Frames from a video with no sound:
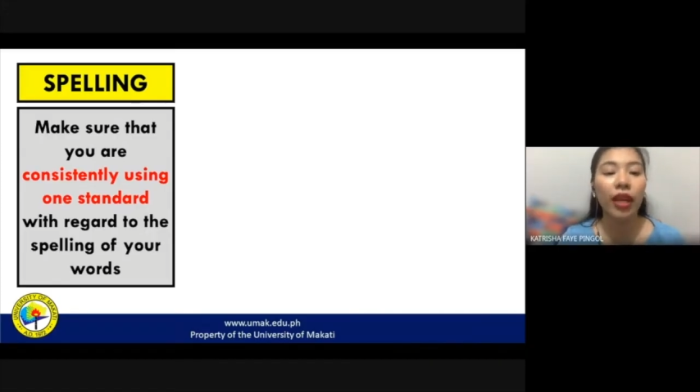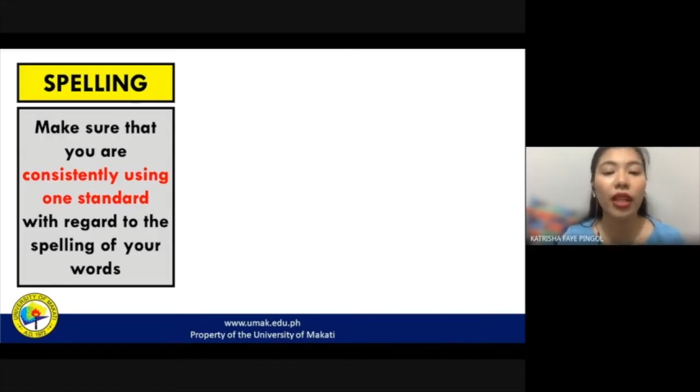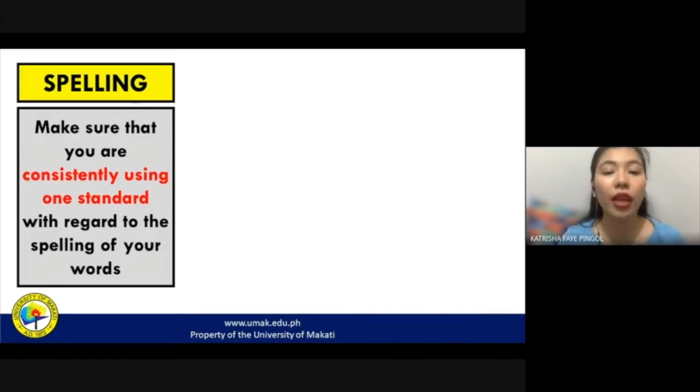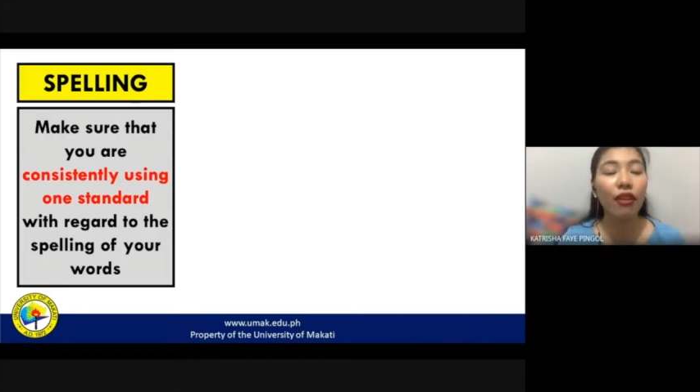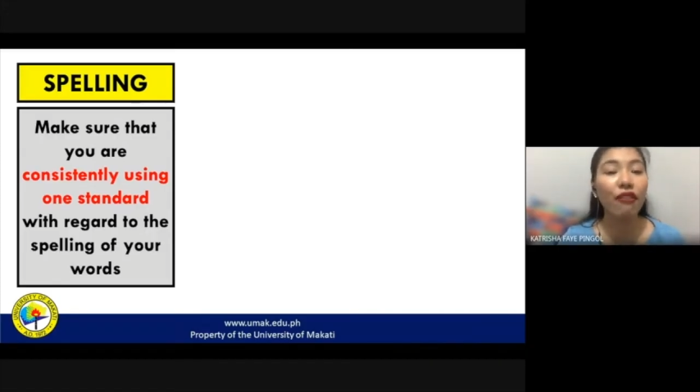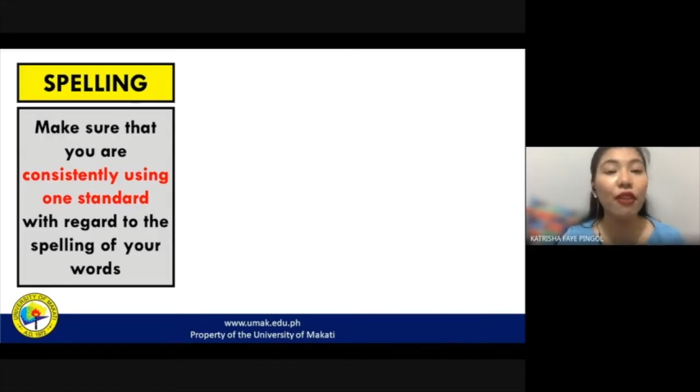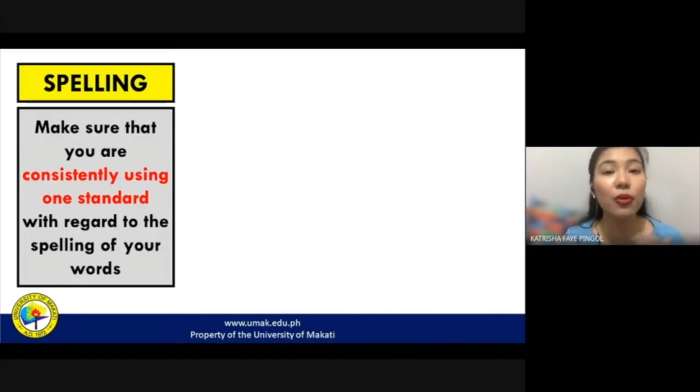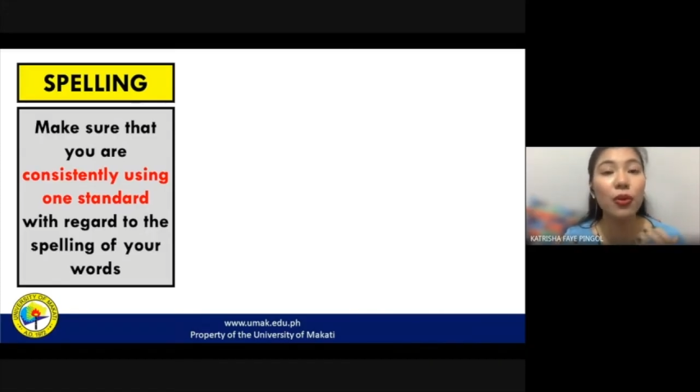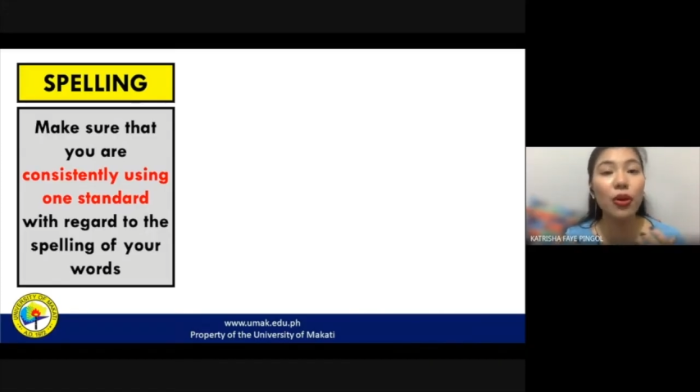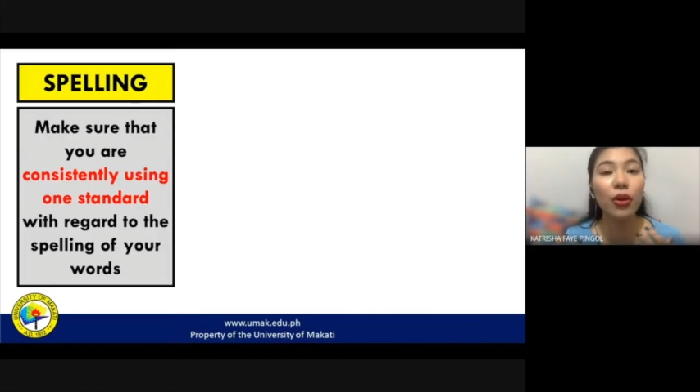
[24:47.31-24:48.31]
Now, if
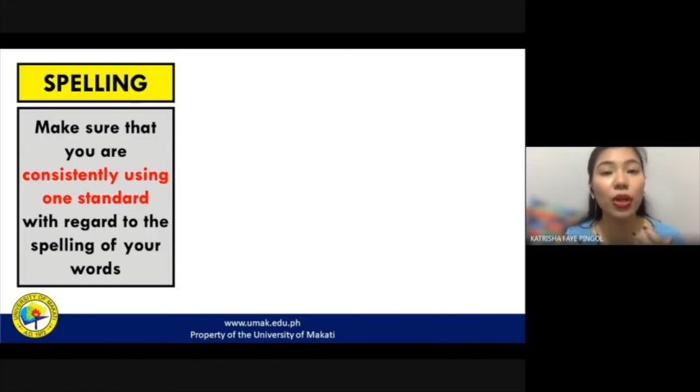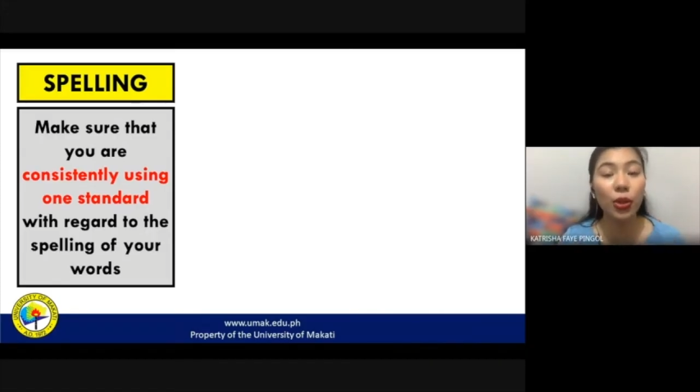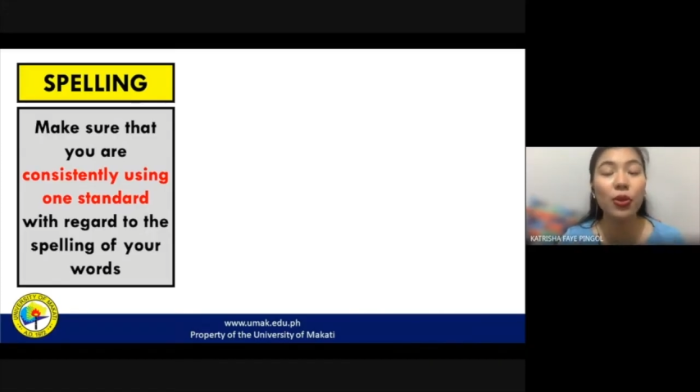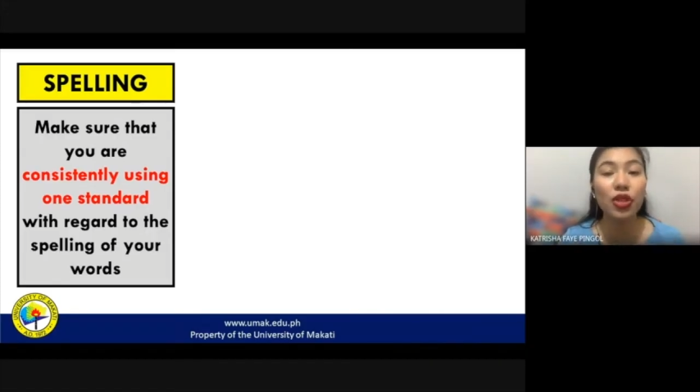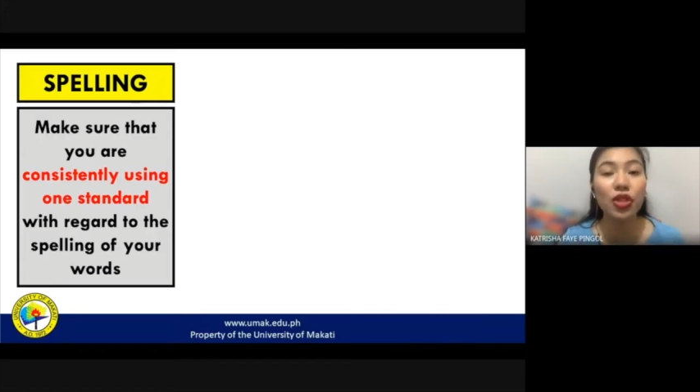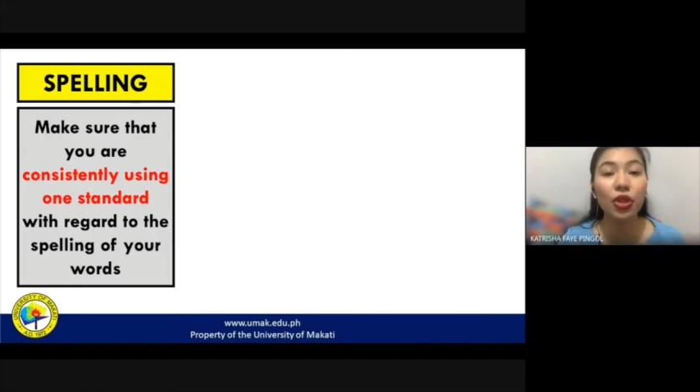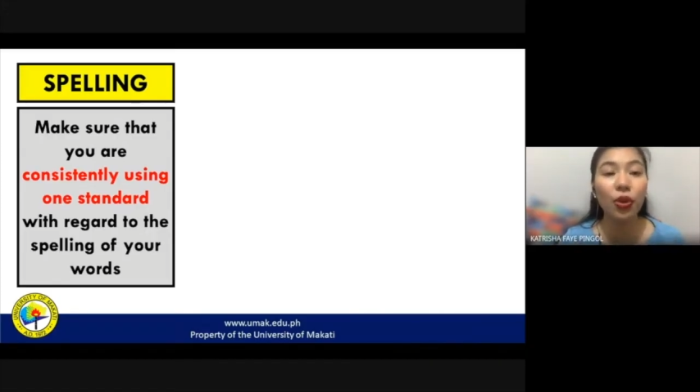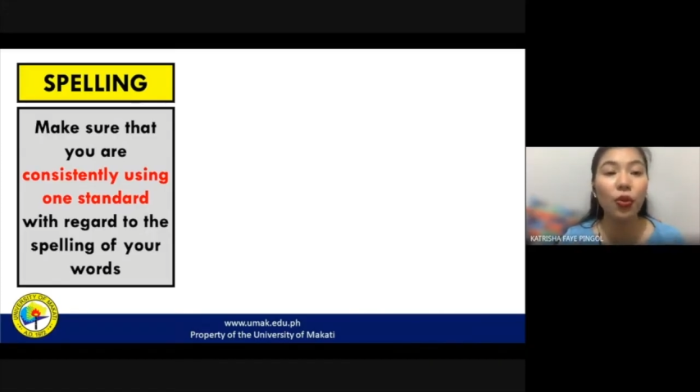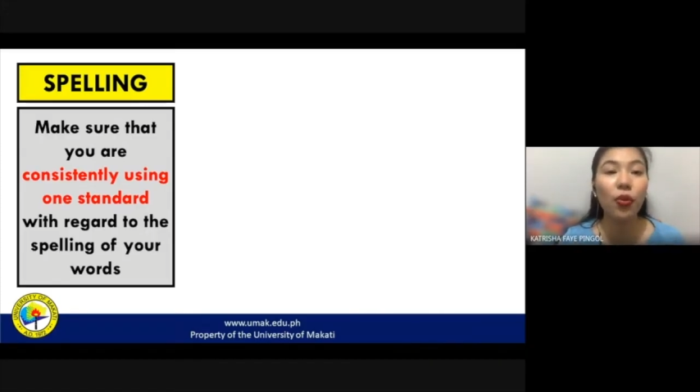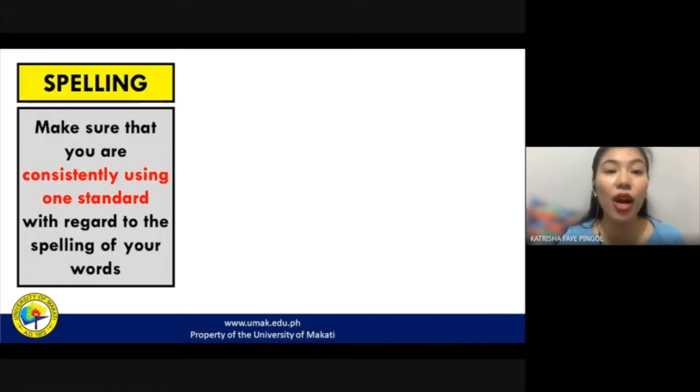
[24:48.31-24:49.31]
you use
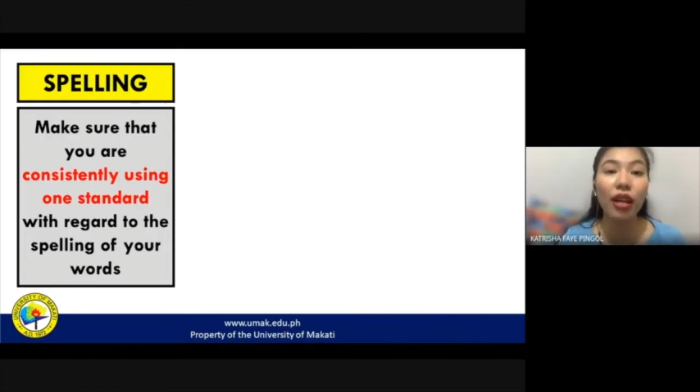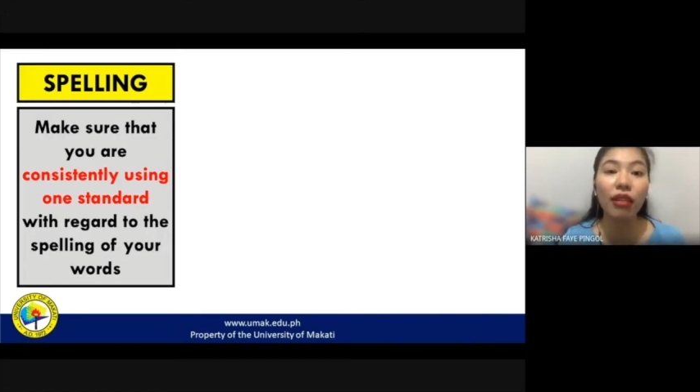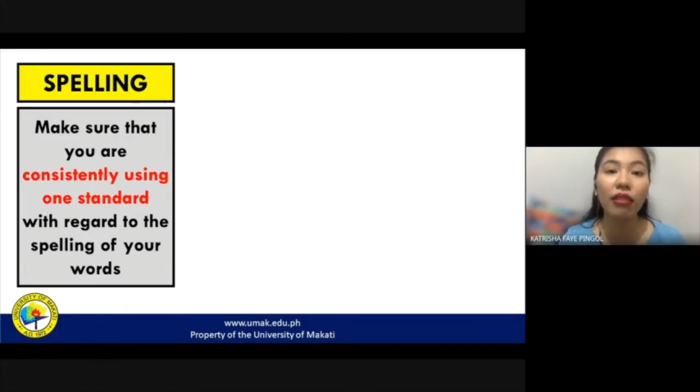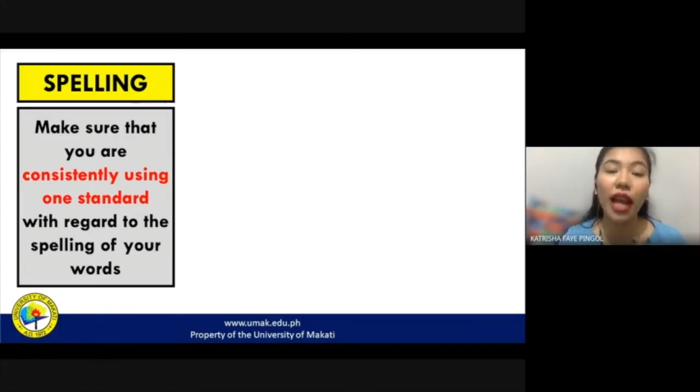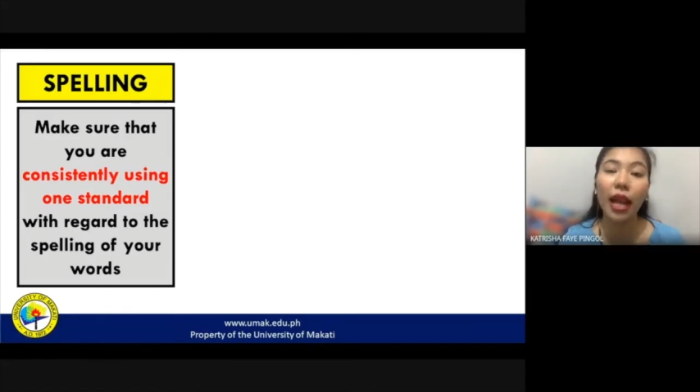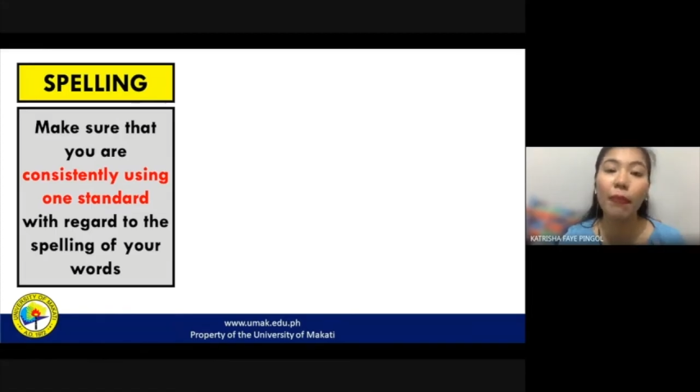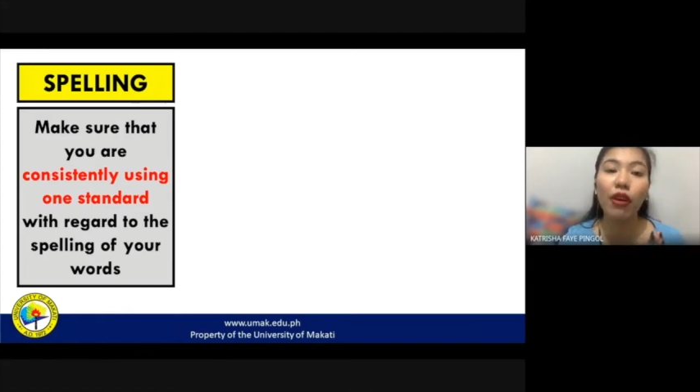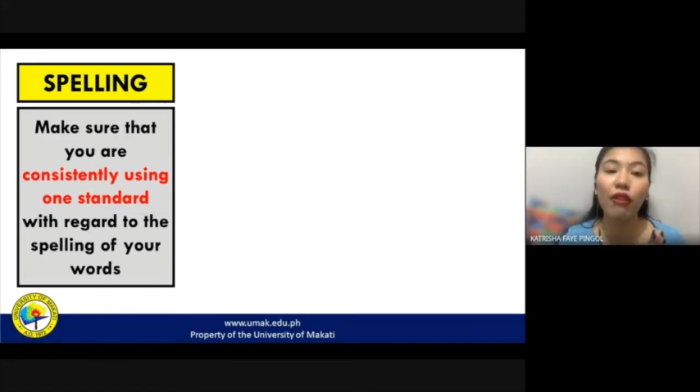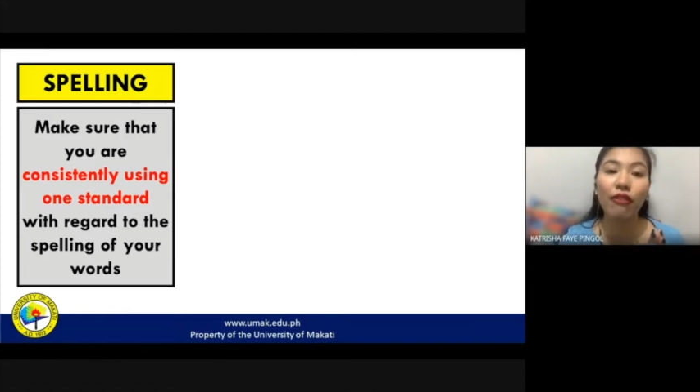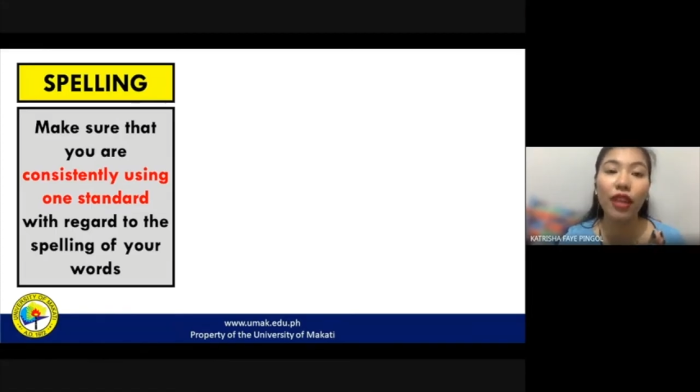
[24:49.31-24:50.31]
one type
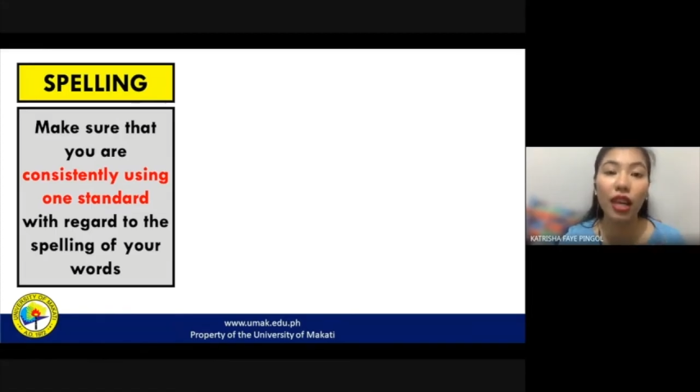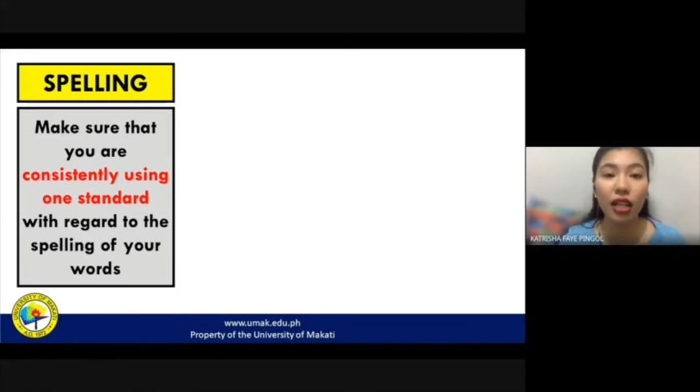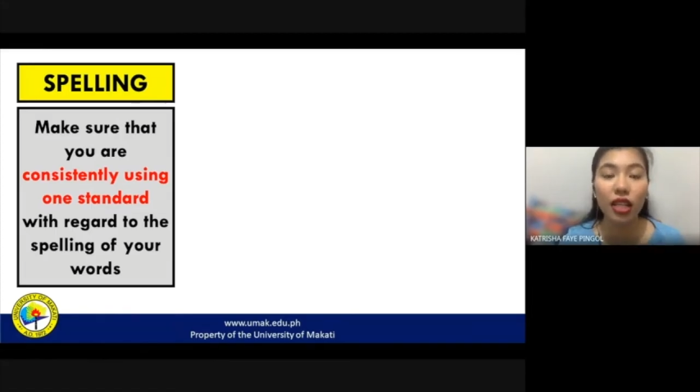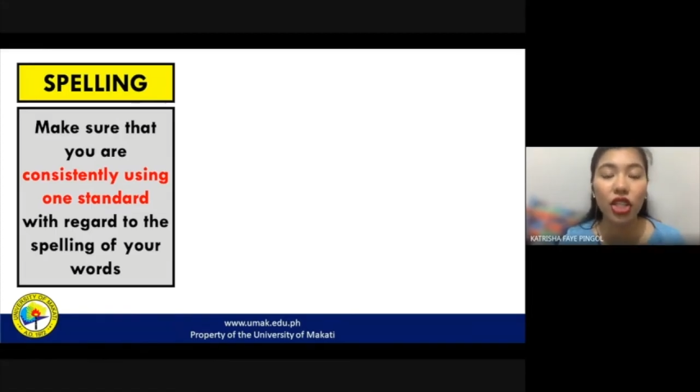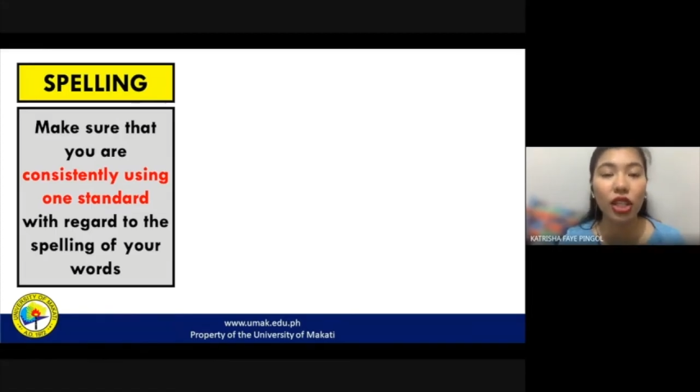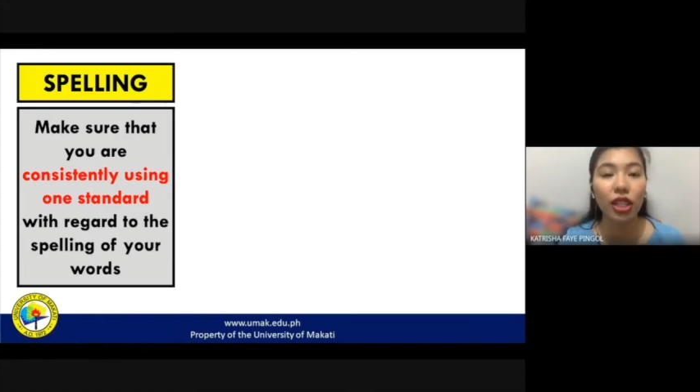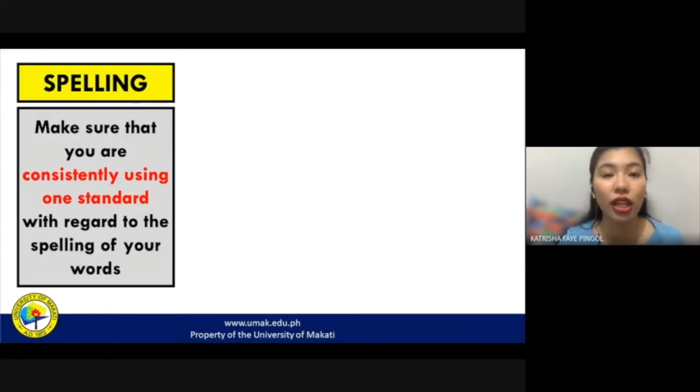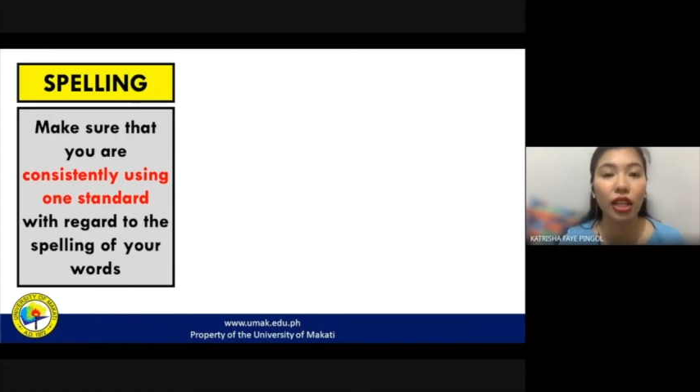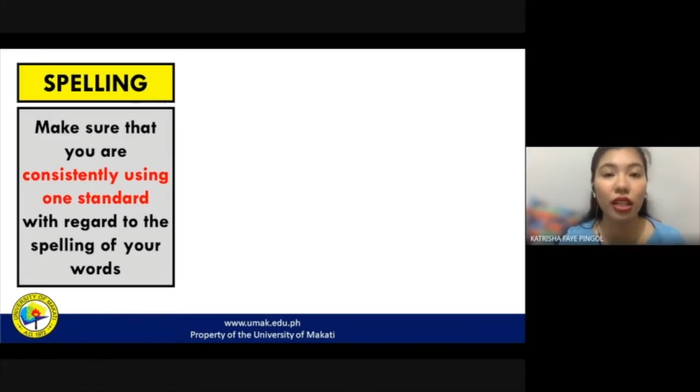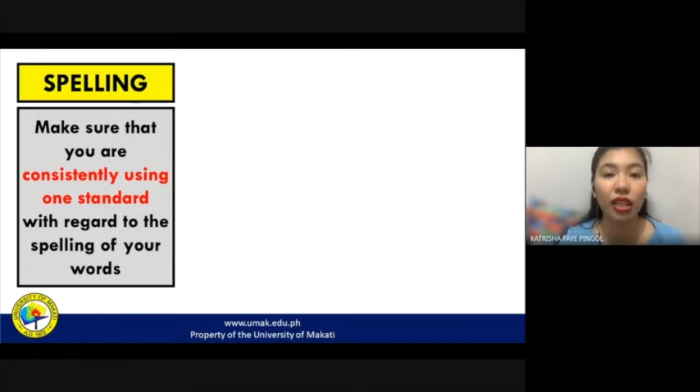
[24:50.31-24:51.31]
of English
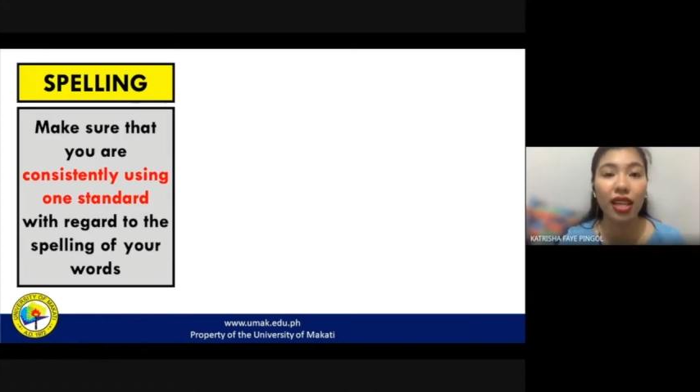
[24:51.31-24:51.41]
already,